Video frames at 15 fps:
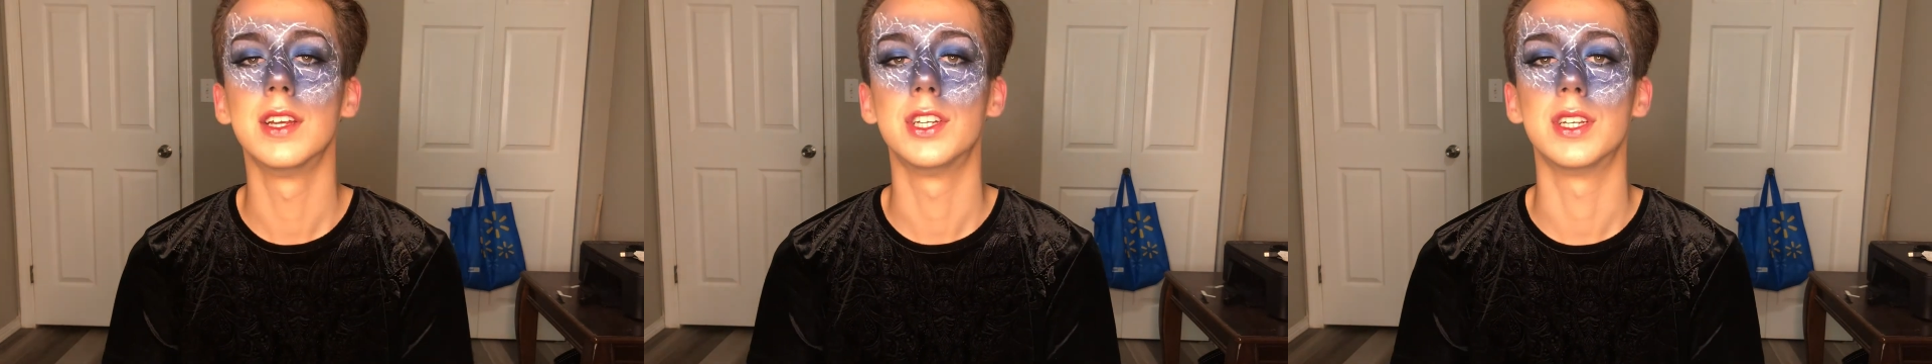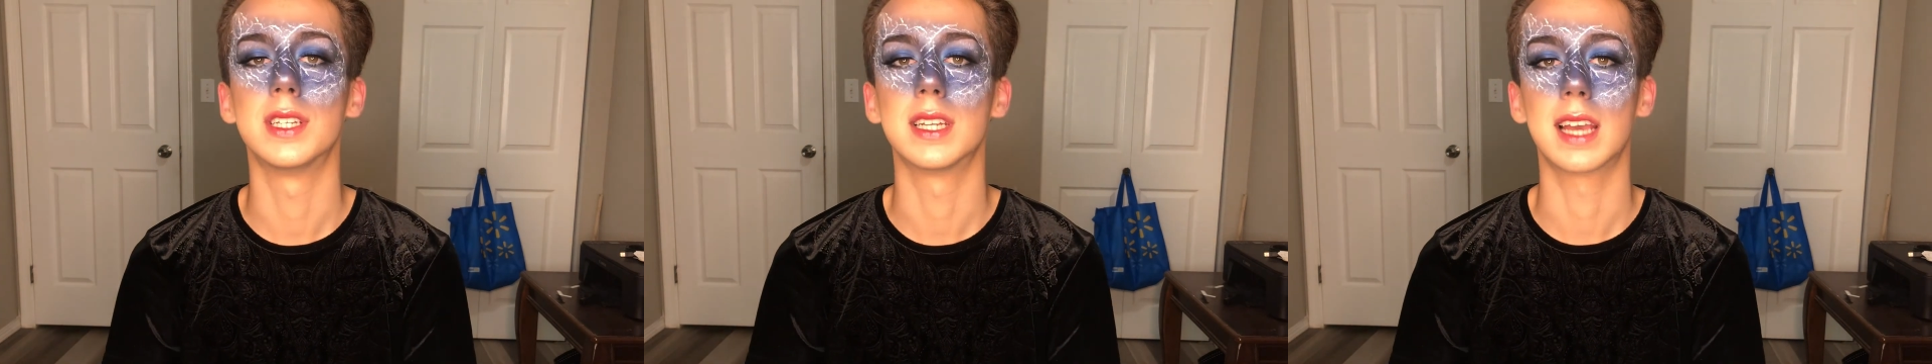
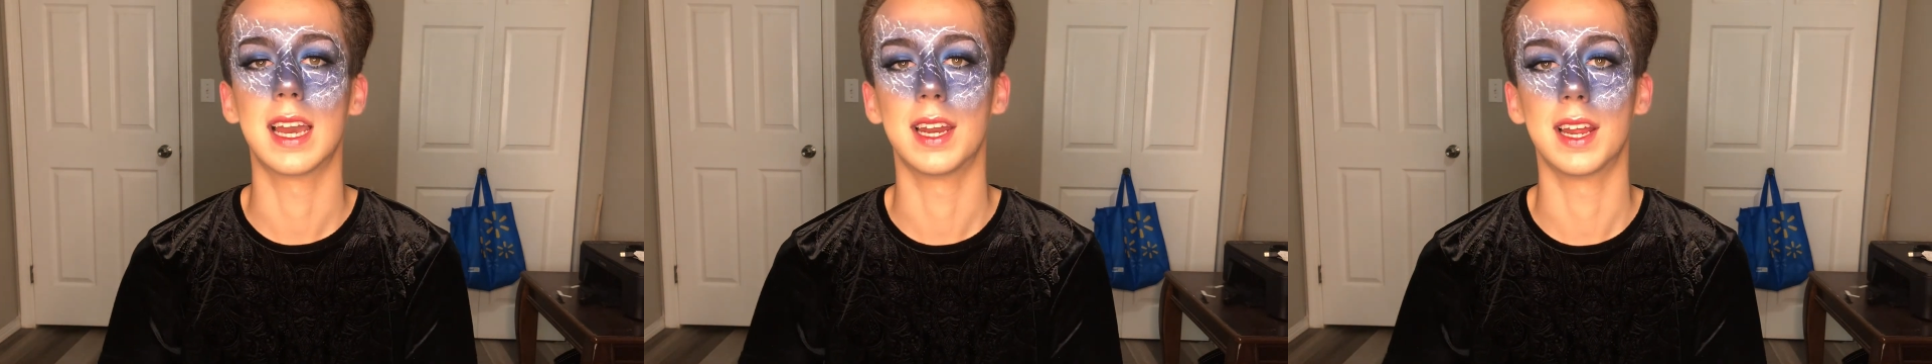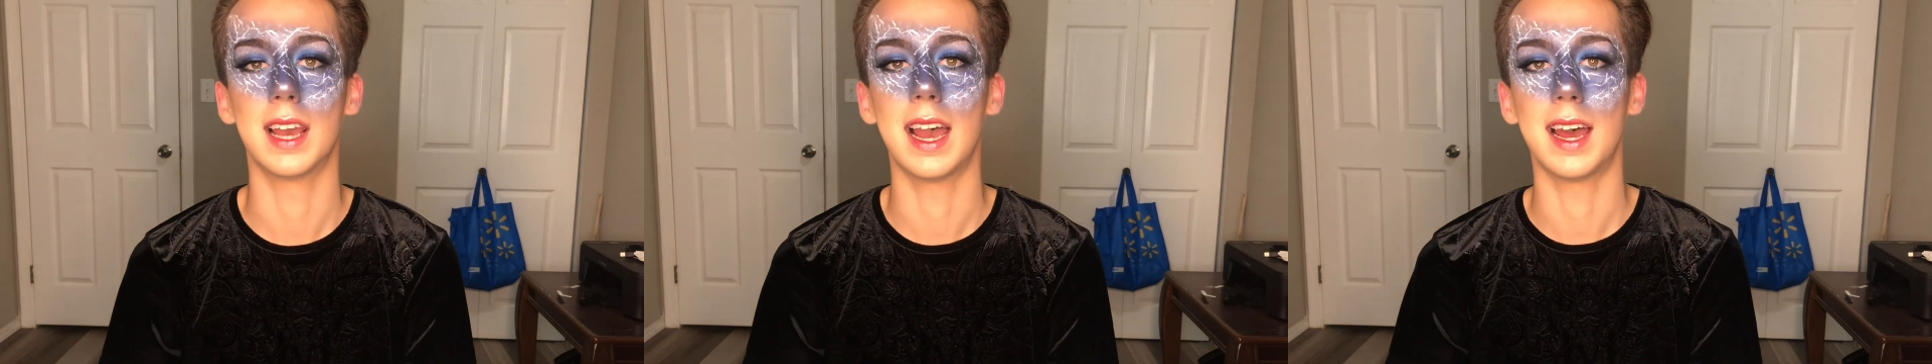just to
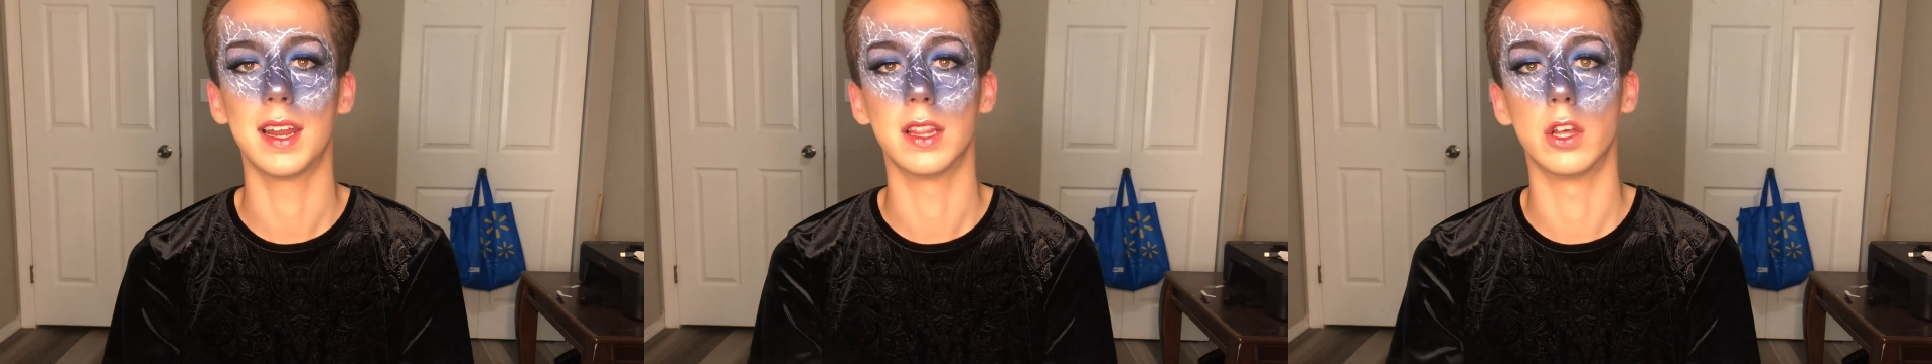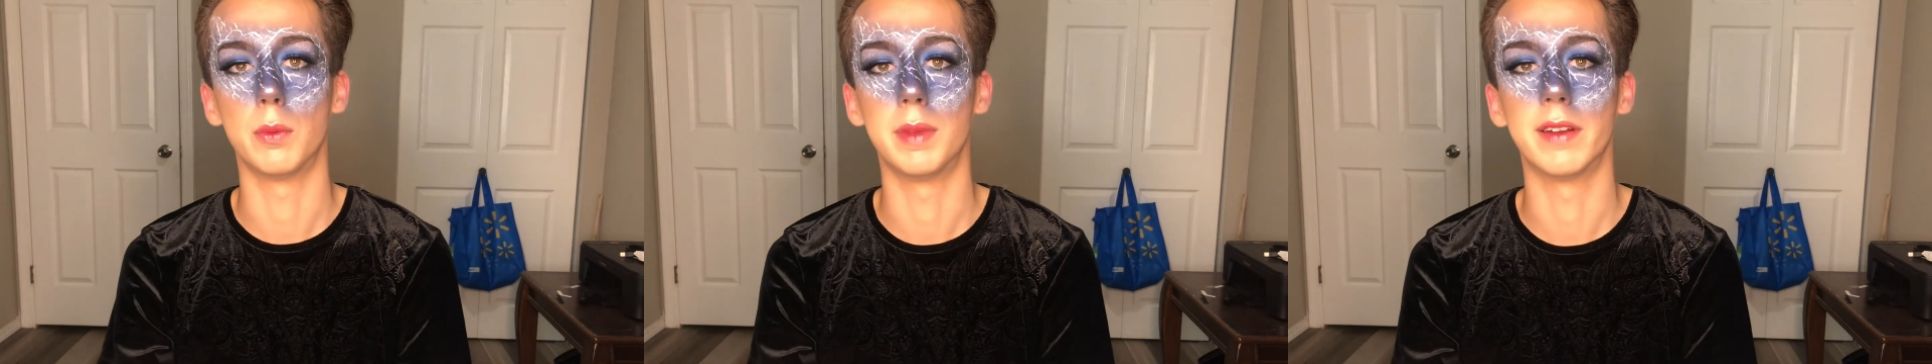kind of
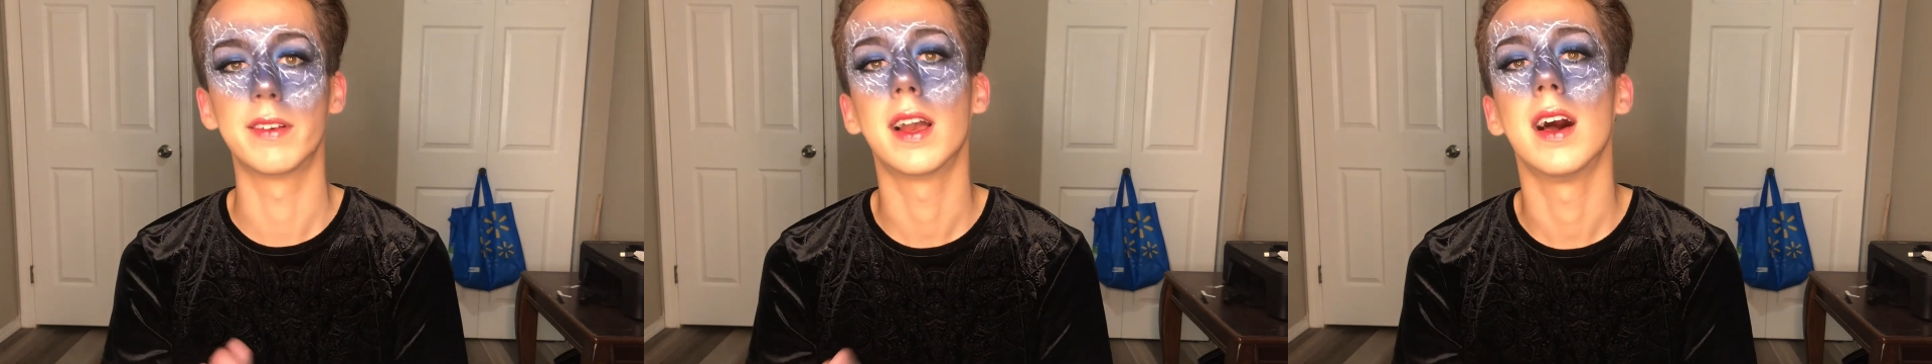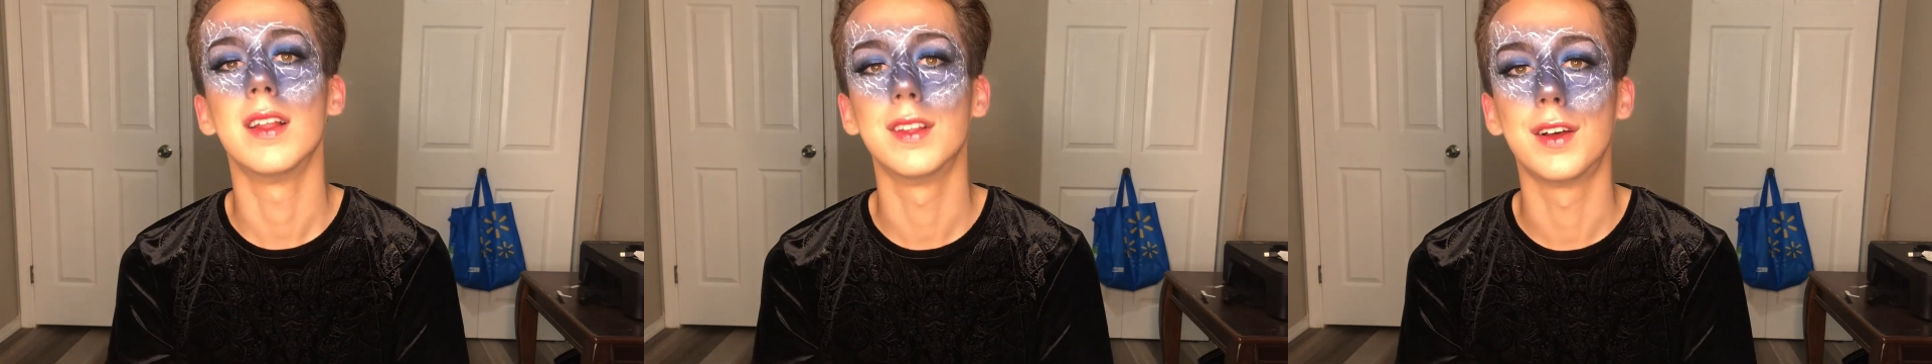add a little bit
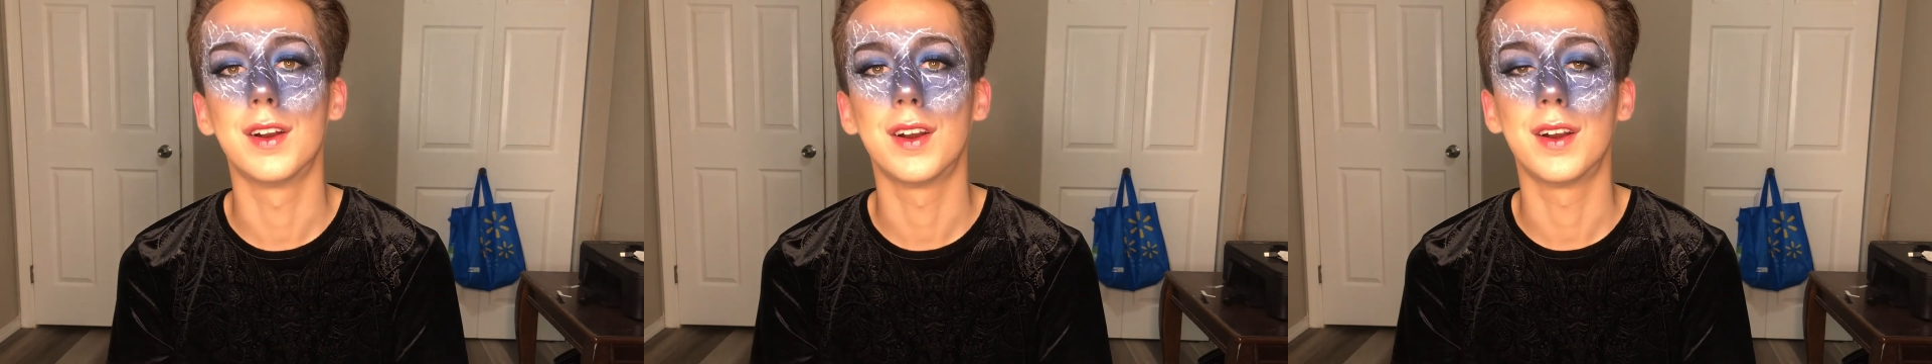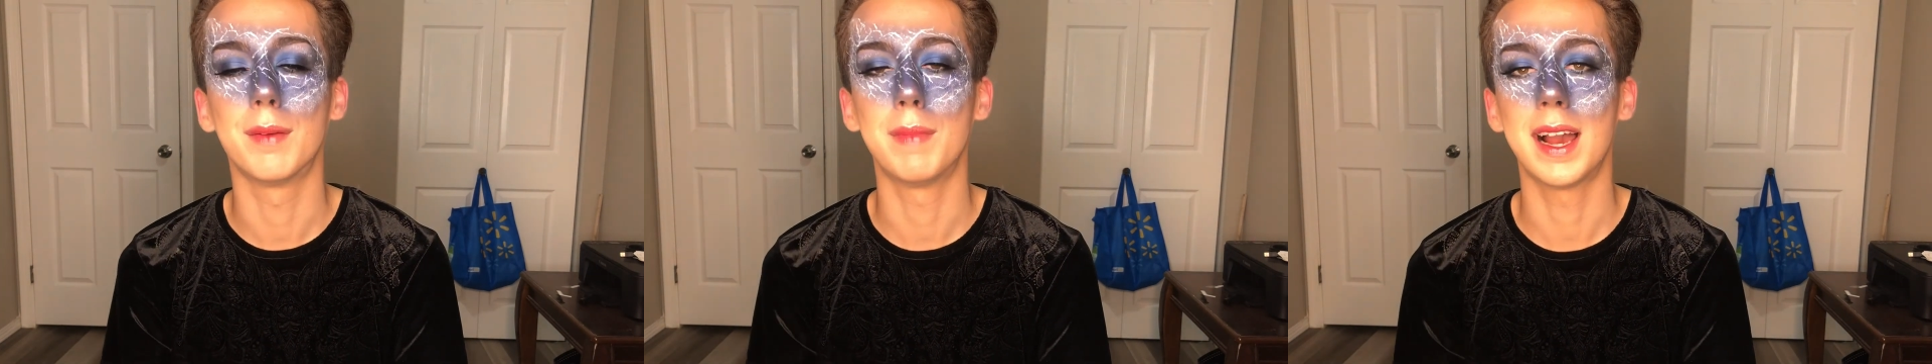of
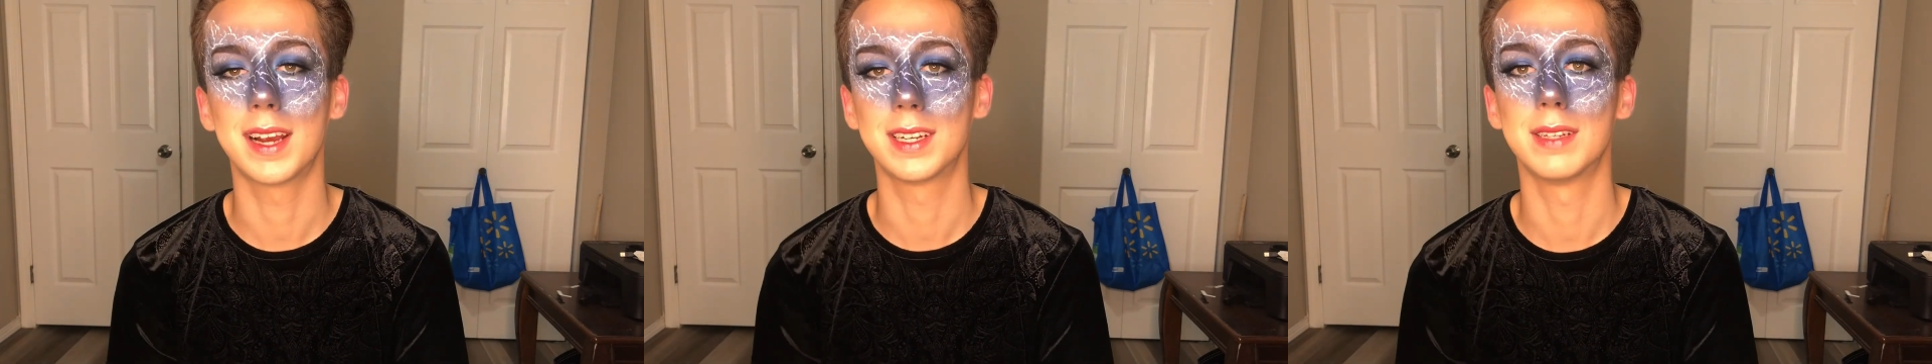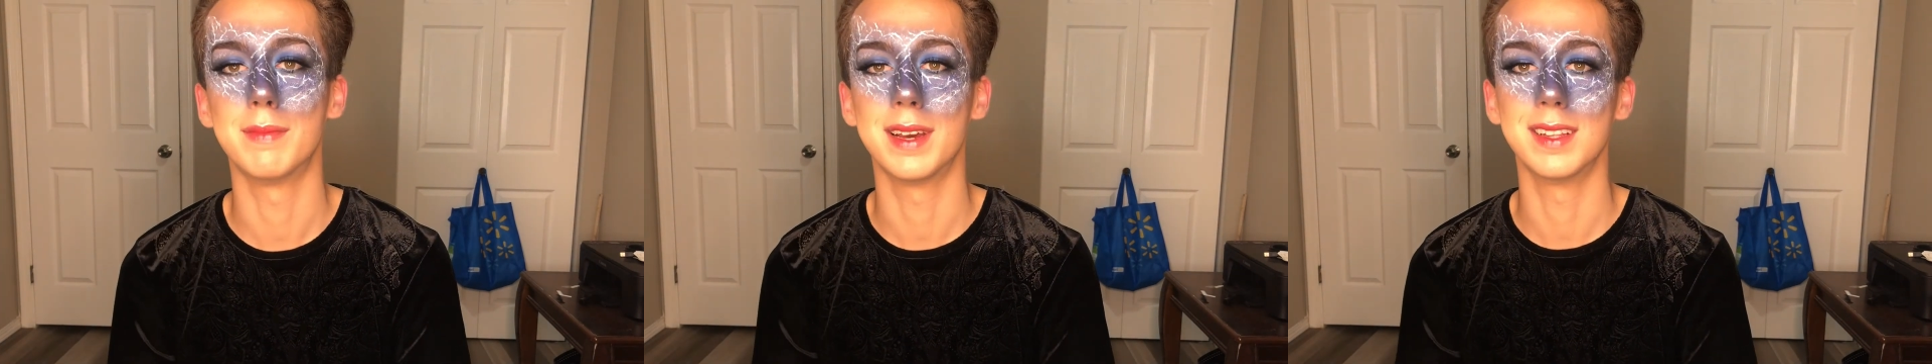color
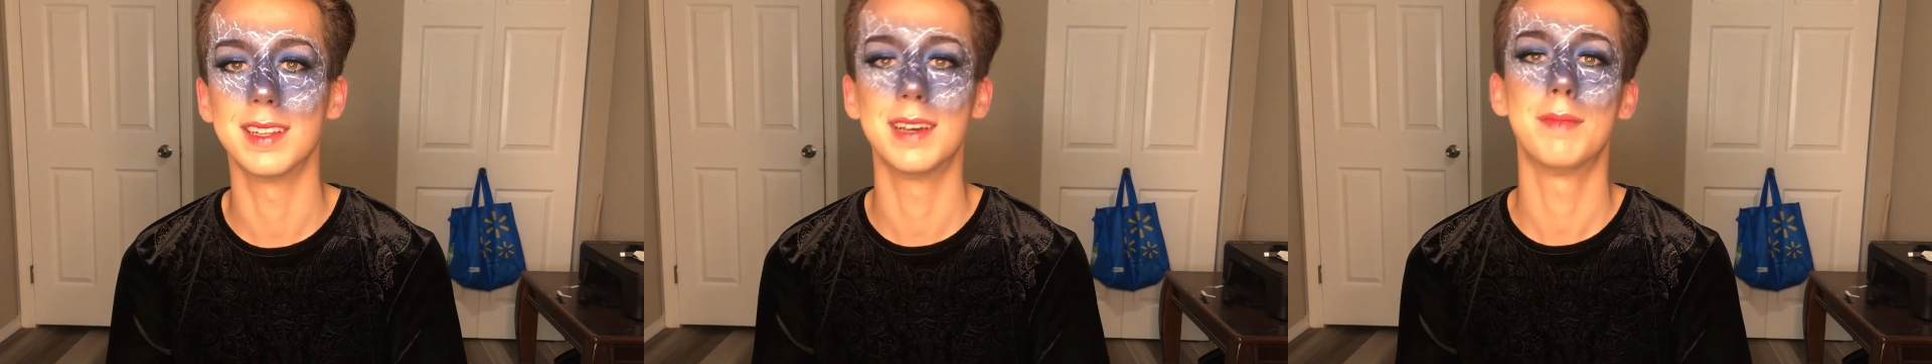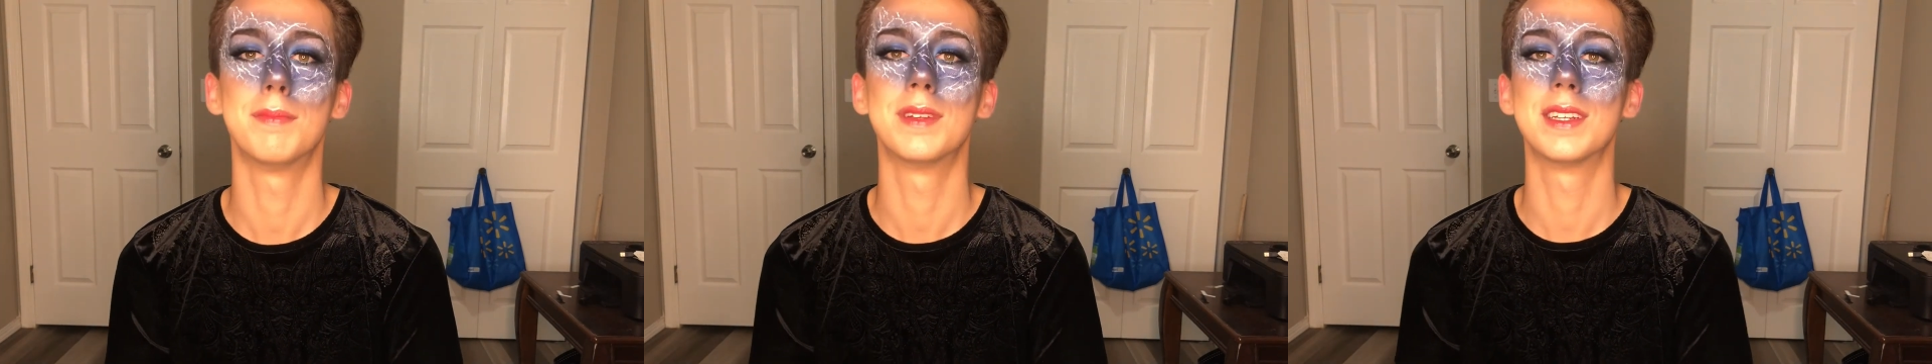back to my
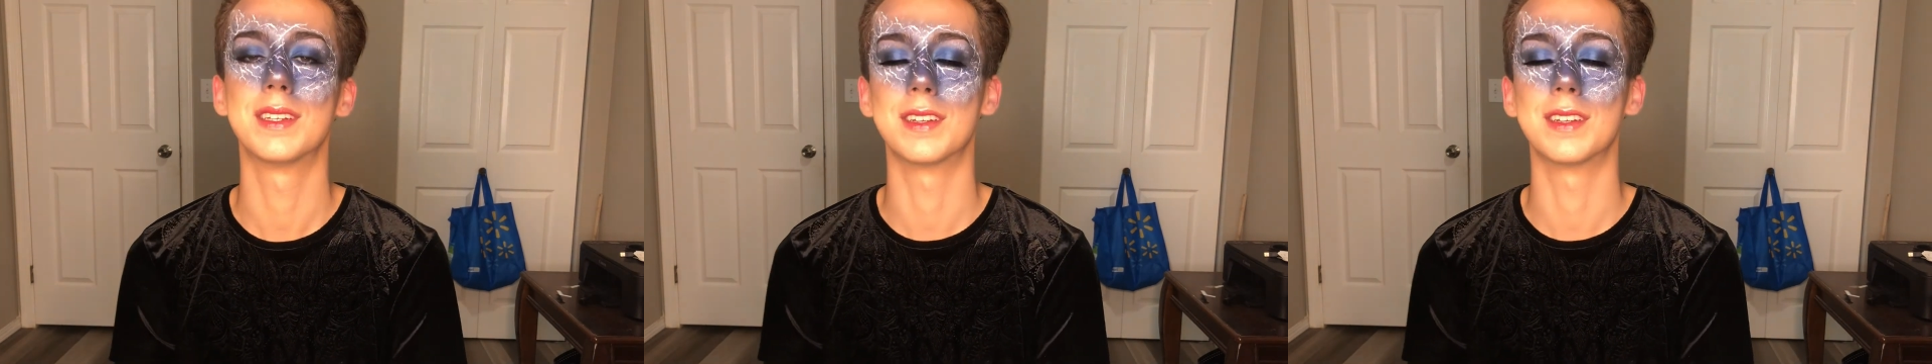lips.